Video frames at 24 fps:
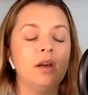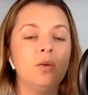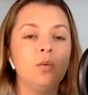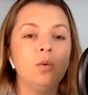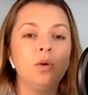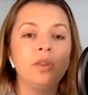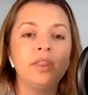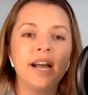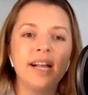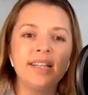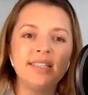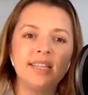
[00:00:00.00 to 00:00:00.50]

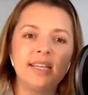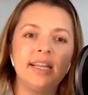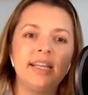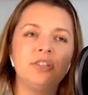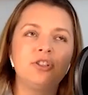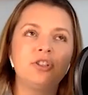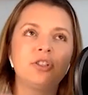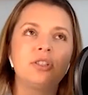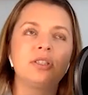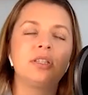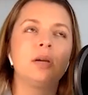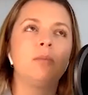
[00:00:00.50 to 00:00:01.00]
Well, that's an
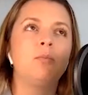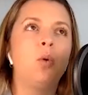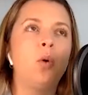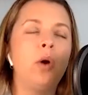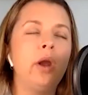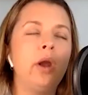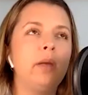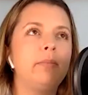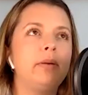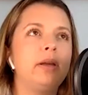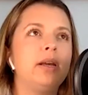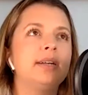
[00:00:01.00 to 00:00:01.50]
interesting
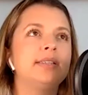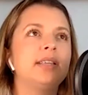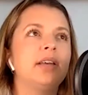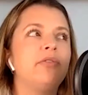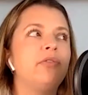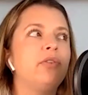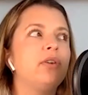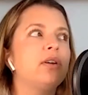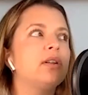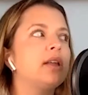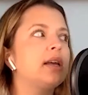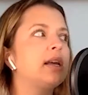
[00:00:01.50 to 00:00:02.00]
point because I
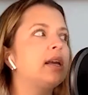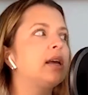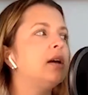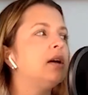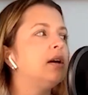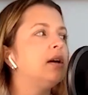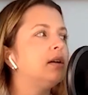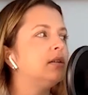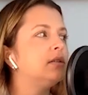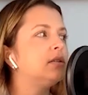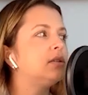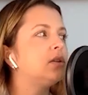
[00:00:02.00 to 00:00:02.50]
feel like
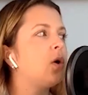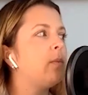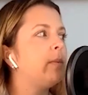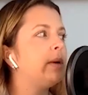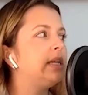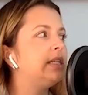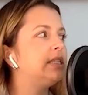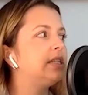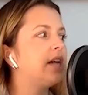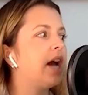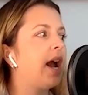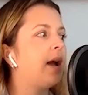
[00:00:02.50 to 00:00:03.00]
so
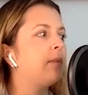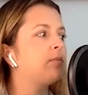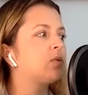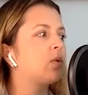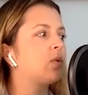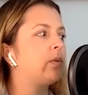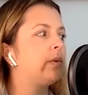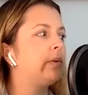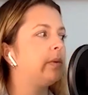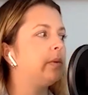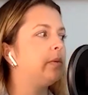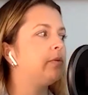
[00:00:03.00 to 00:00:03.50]
many times
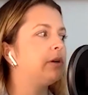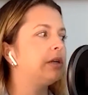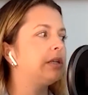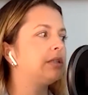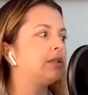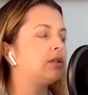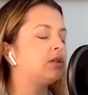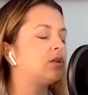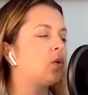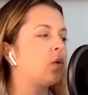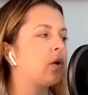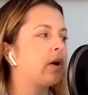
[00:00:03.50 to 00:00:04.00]
when we
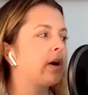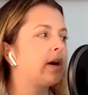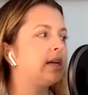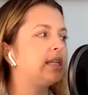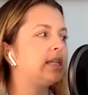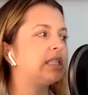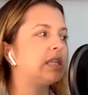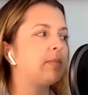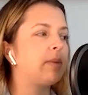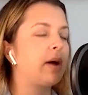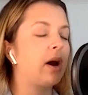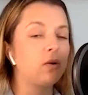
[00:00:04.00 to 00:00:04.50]
read
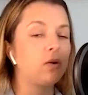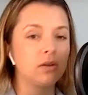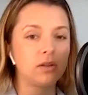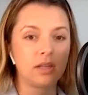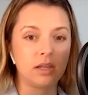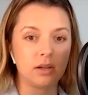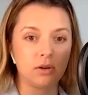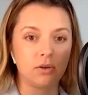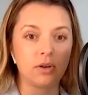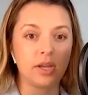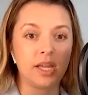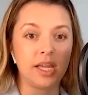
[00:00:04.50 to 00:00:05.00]
stories about
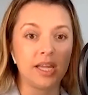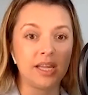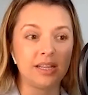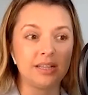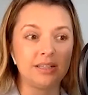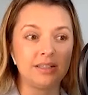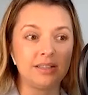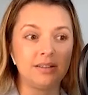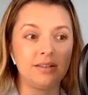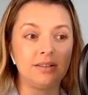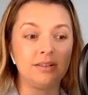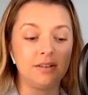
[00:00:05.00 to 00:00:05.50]
little
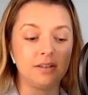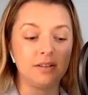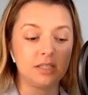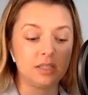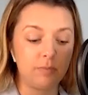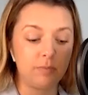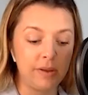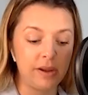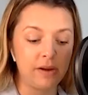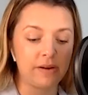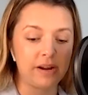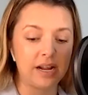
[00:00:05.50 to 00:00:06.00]
kid
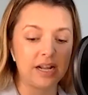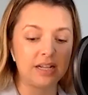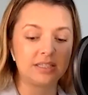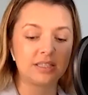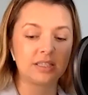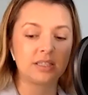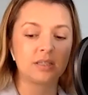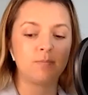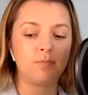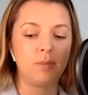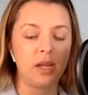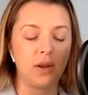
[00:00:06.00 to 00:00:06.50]

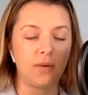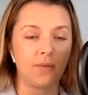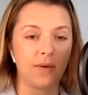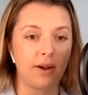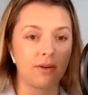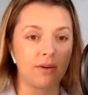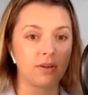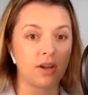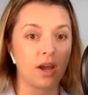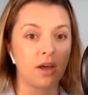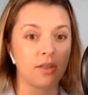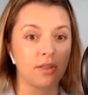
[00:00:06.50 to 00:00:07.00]
spirits being
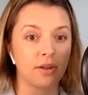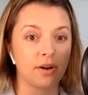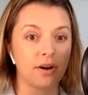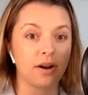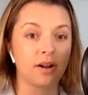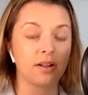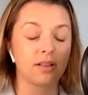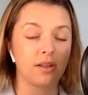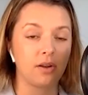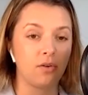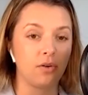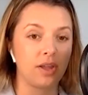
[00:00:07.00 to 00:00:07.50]
around
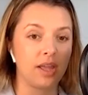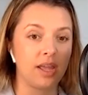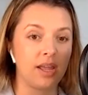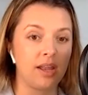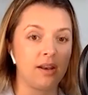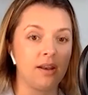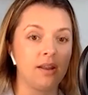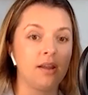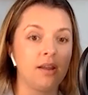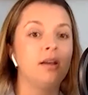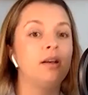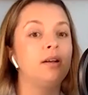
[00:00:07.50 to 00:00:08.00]
other little
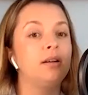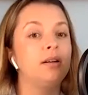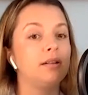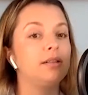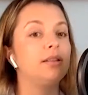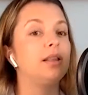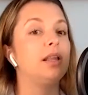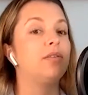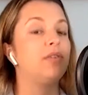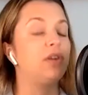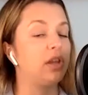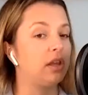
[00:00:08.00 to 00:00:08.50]
kid
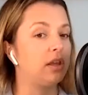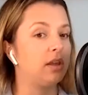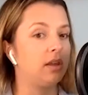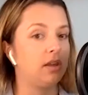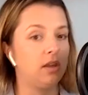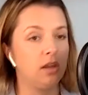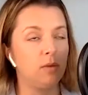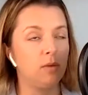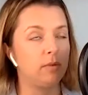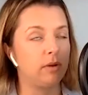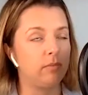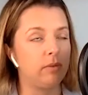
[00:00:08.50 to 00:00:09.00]
living
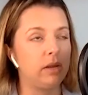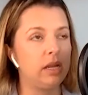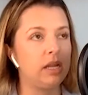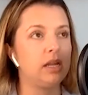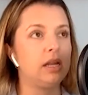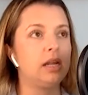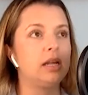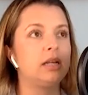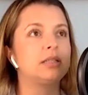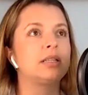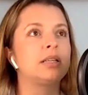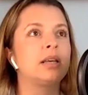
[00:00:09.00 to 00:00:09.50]
human
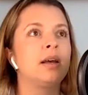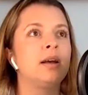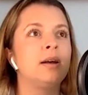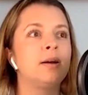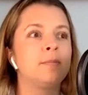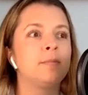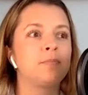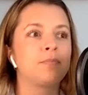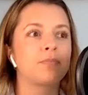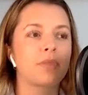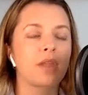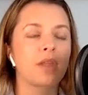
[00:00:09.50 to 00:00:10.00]
beings,
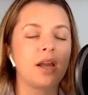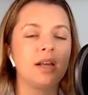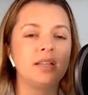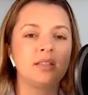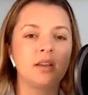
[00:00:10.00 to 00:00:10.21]
mm-hmm.